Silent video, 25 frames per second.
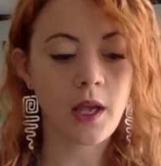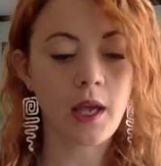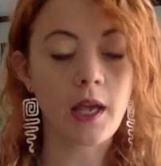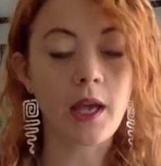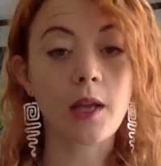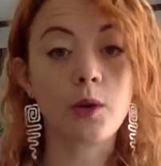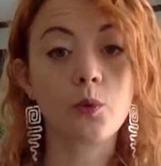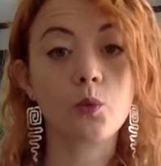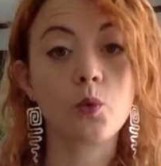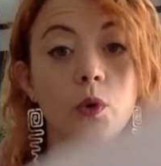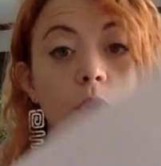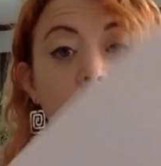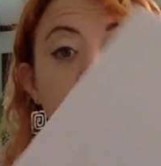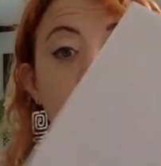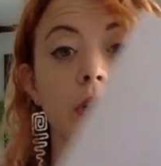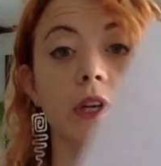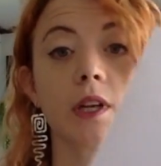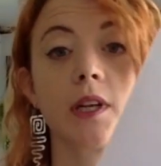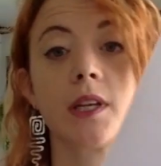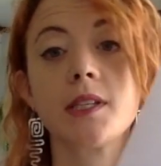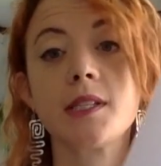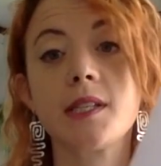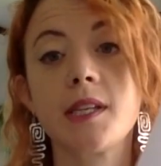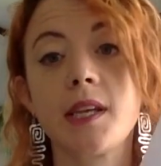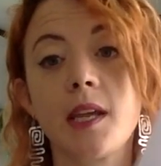and we're going
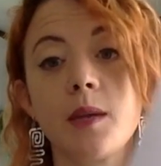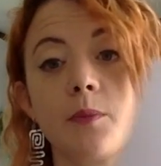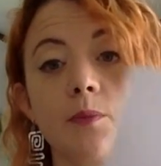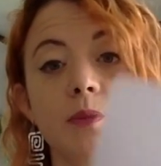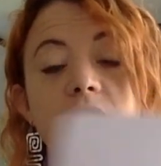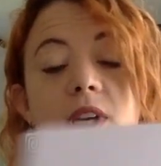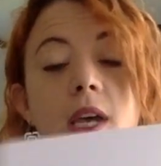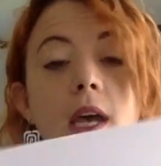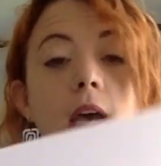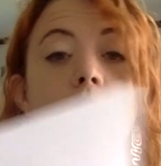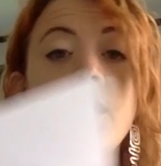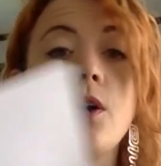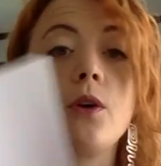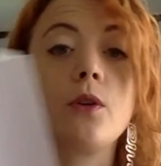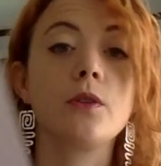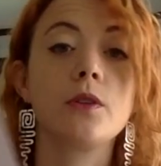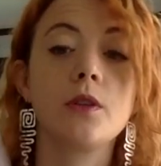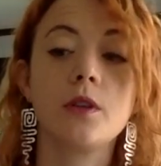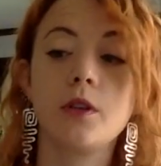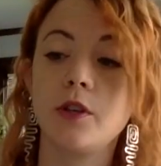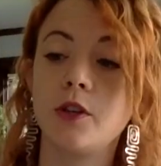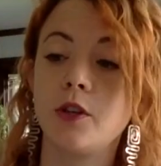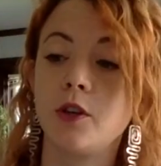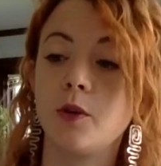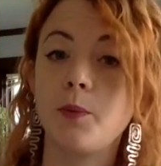to tape down
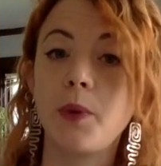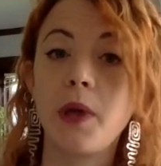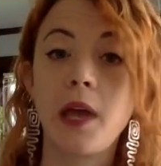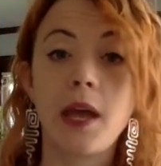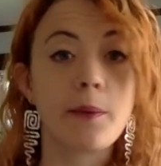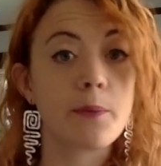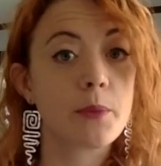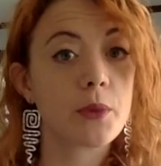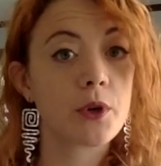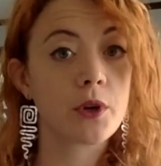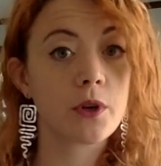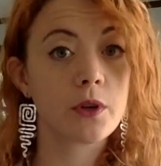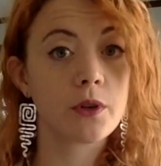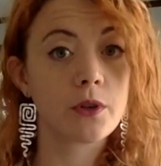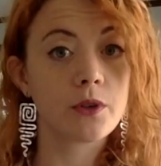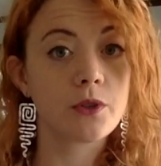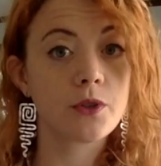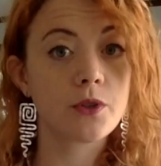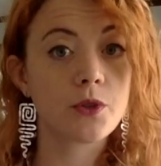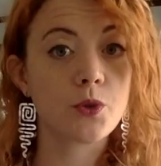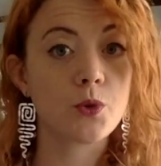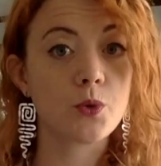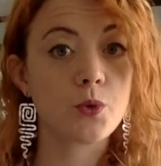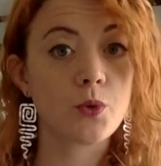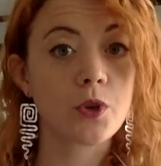your paper
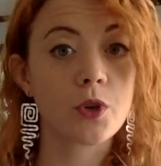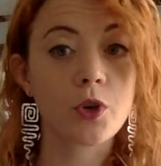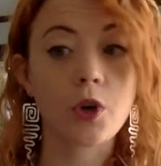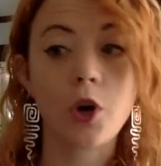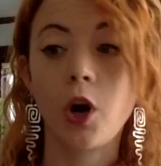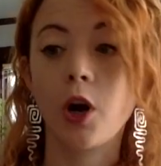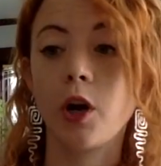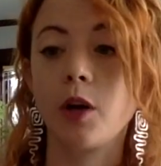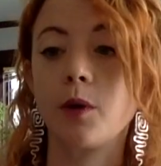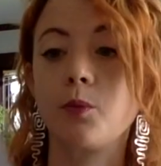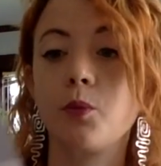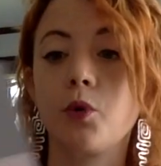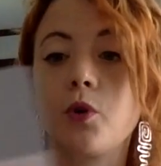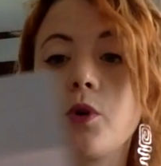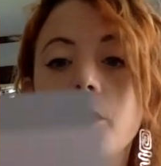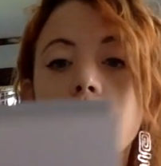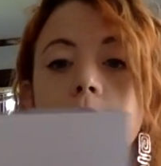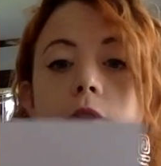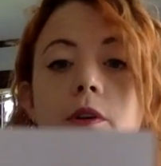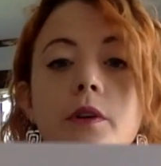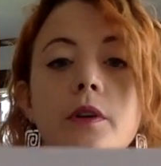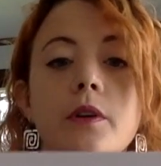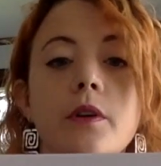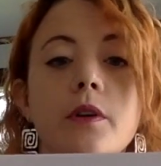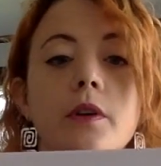to the cardboard.
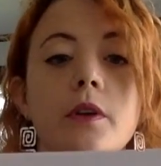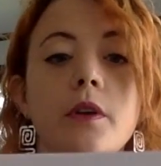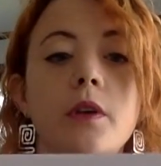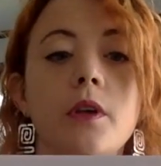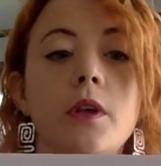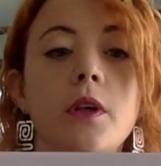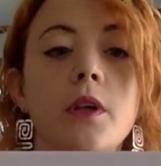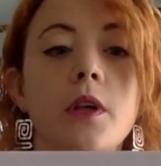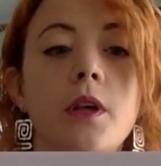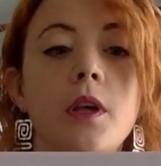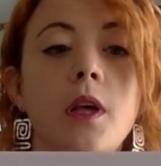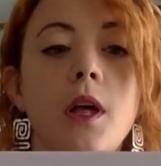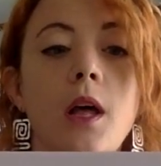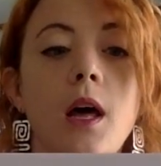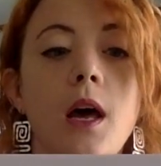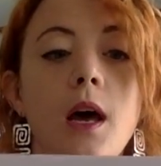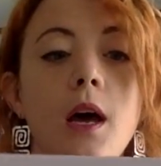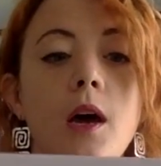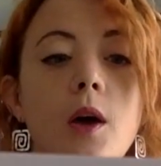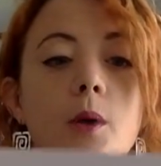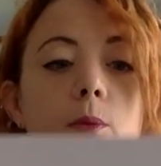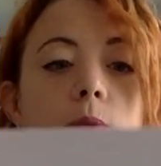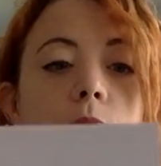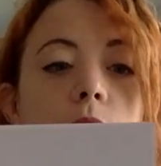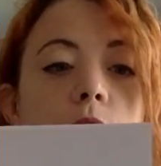
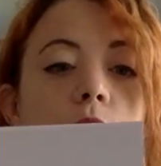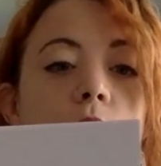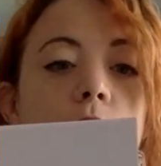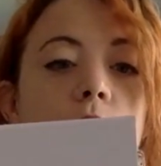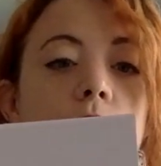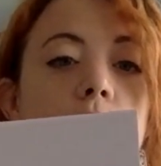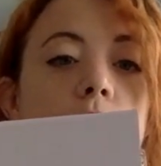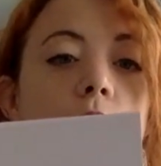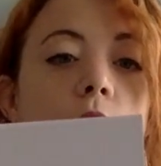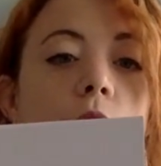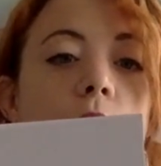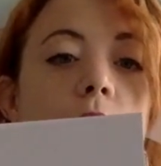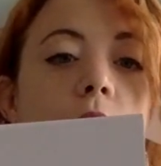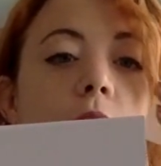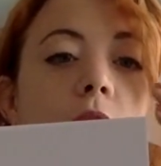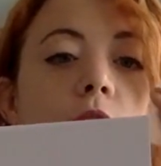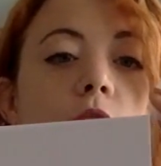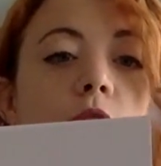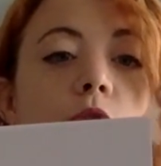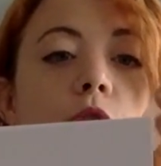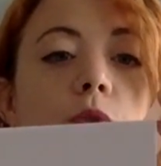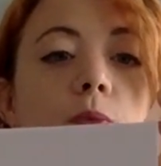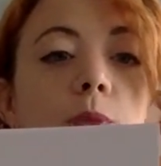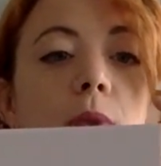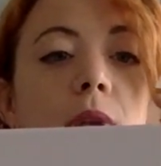So you don't need
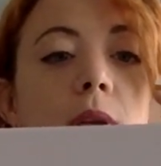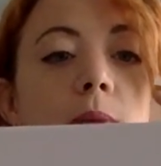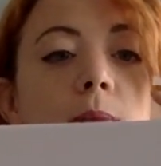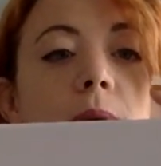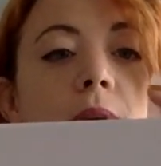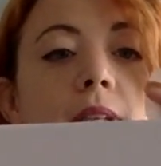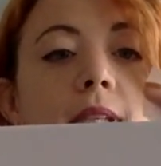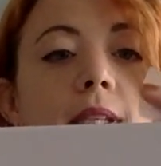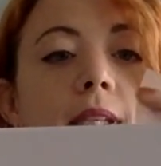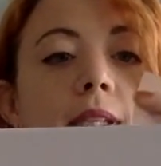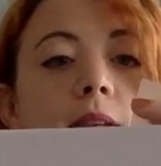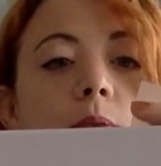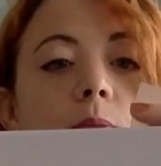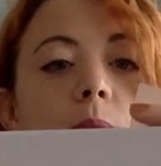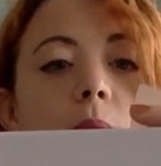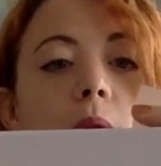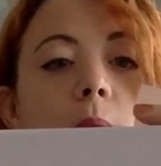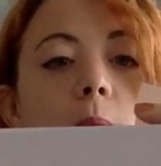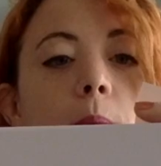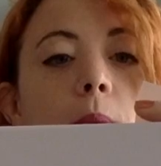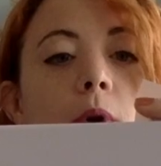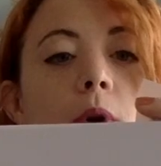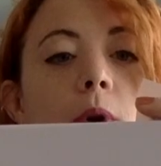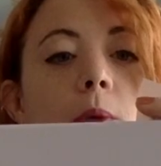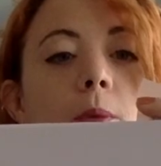too many pieces of
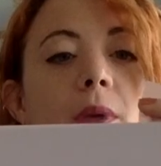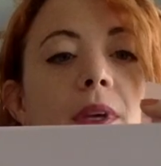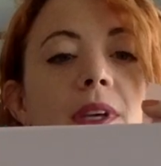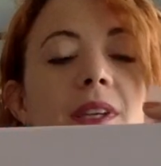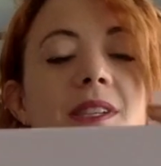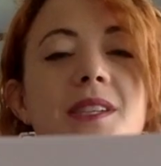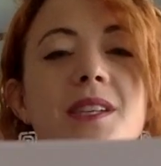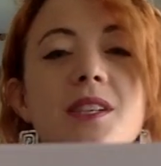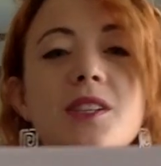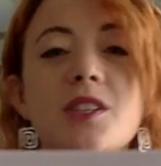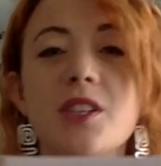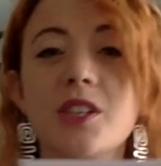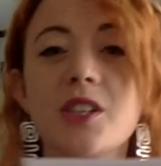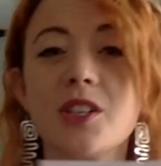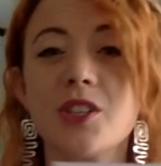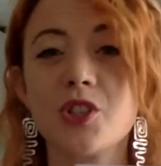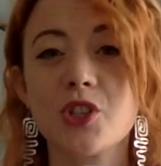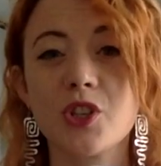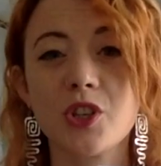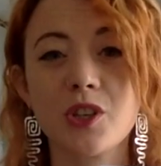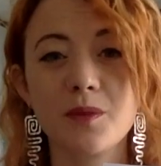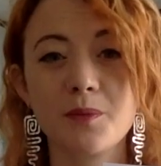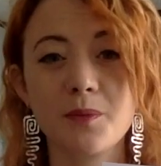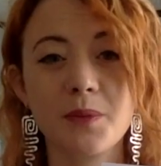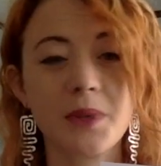paper because it
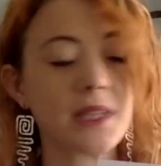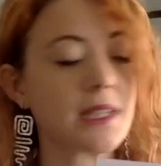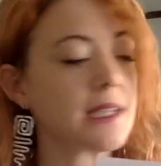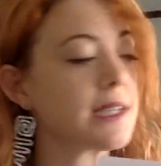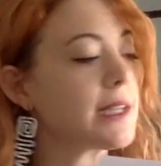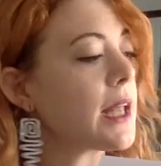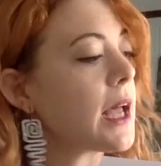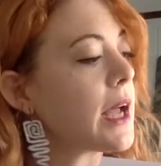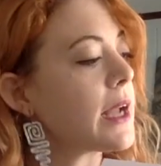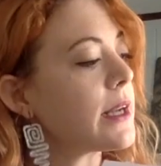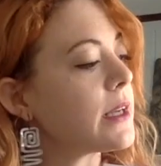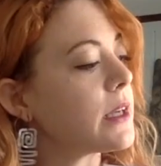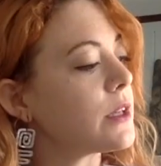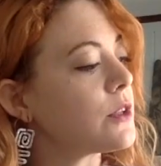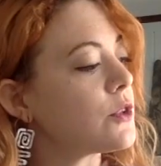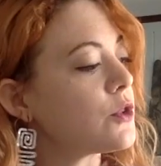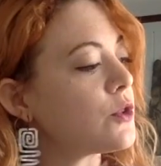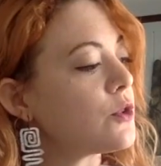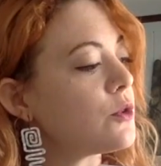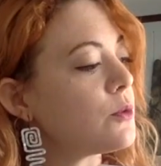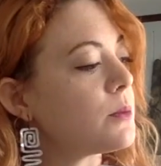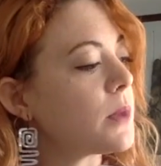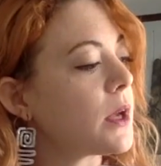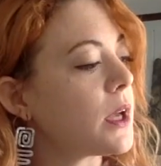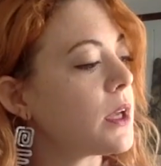shouldn't be sliding
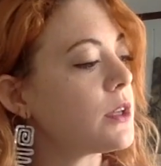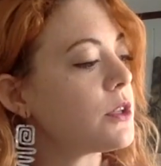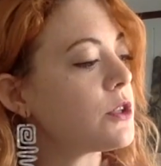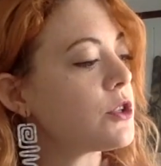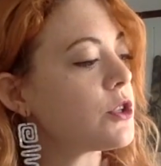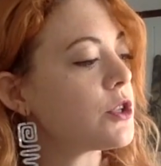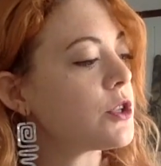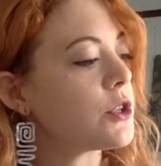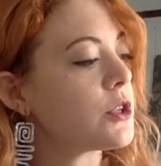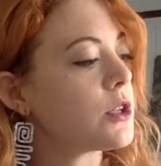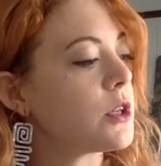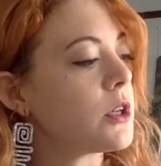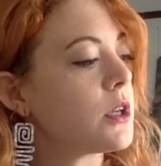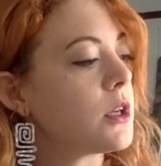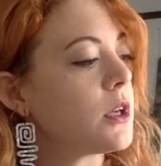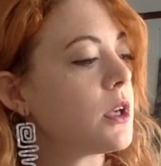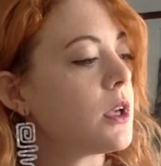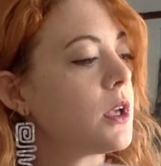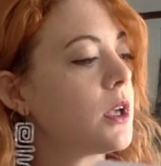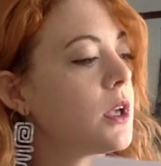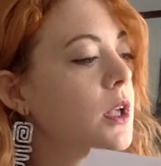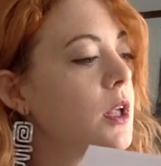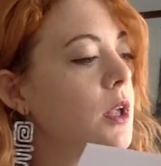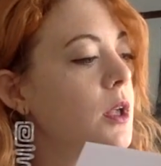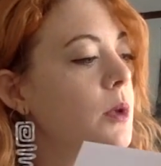too much,
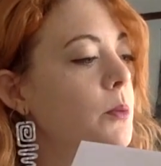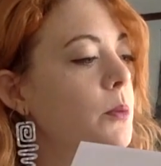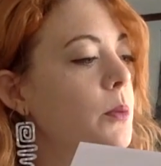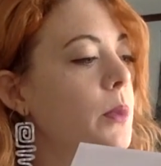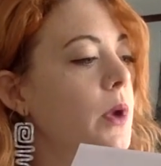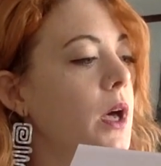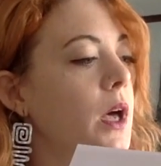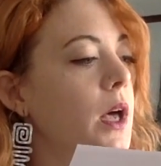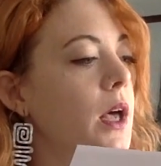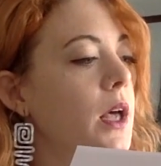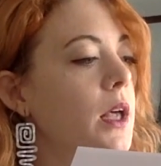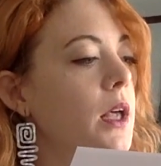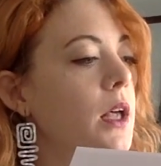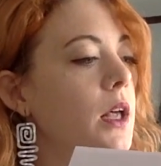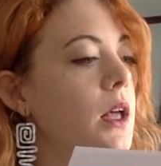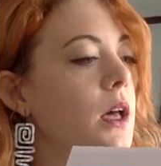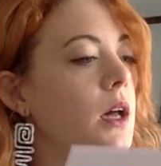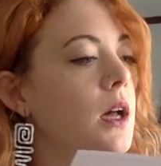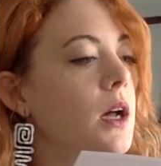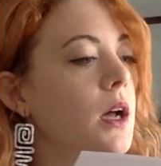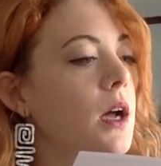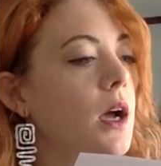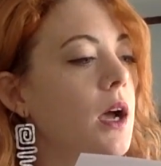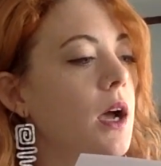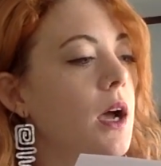but
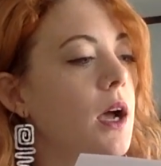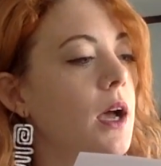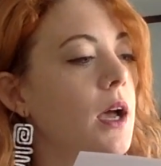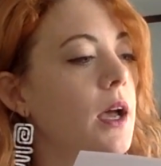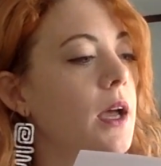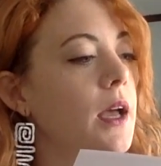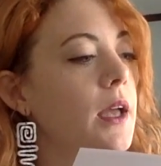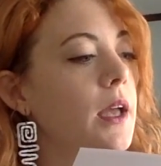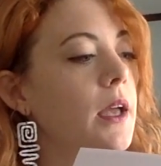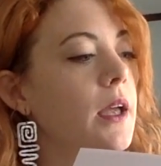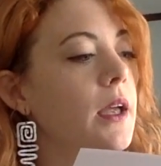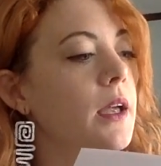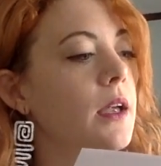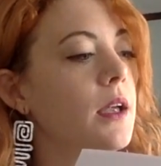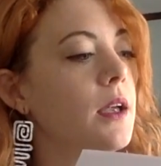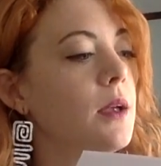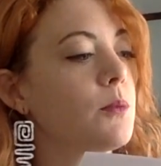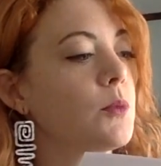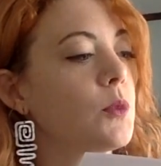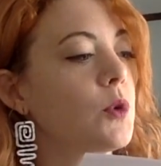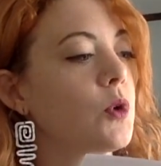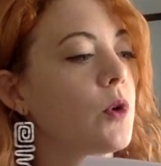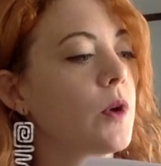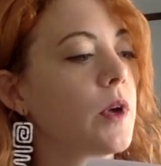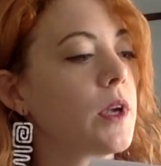I am
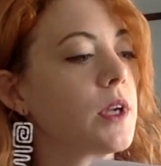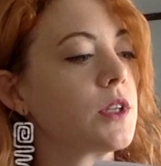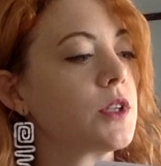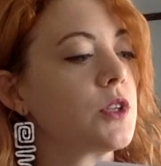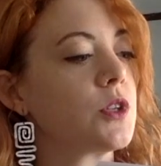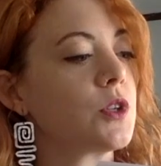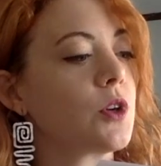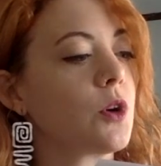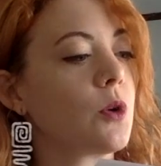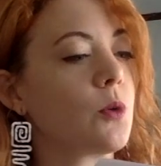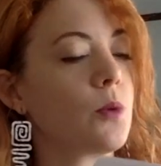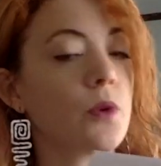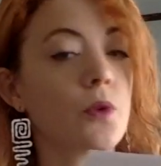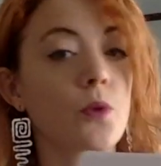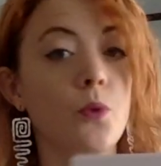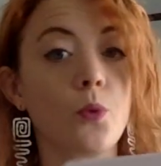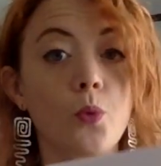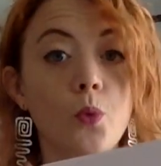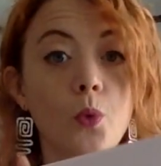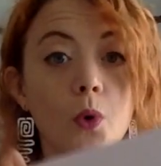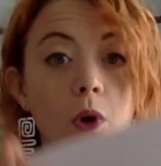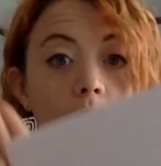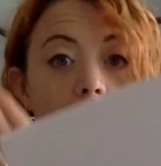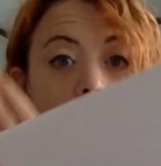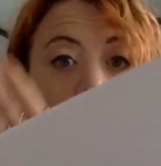going to go with
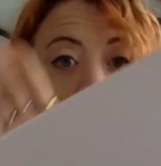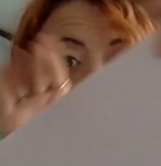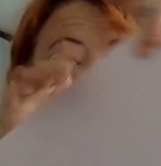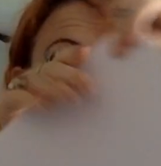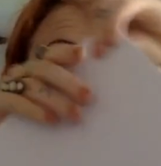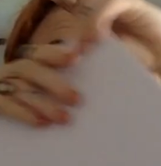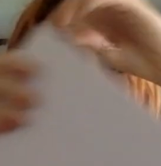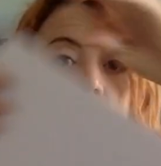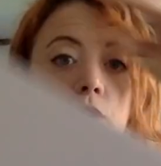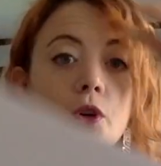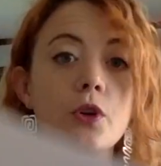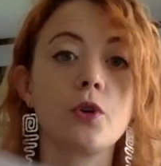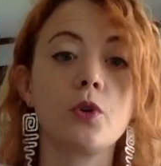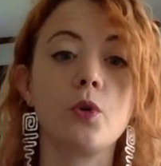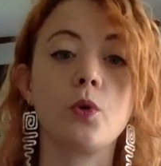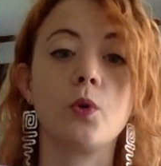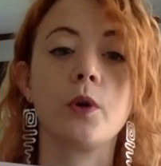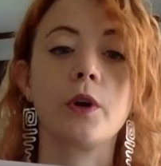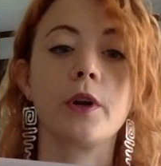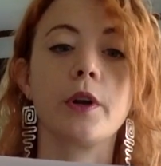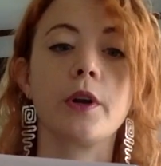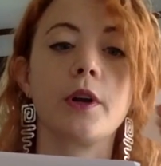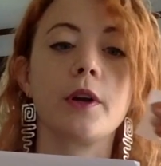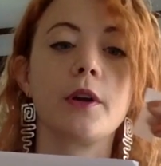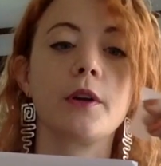1 per
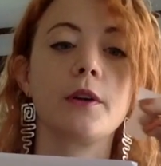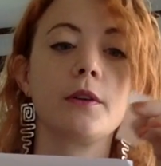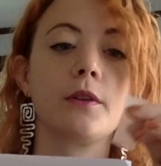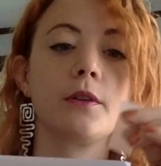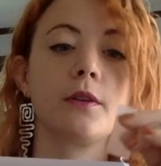corner.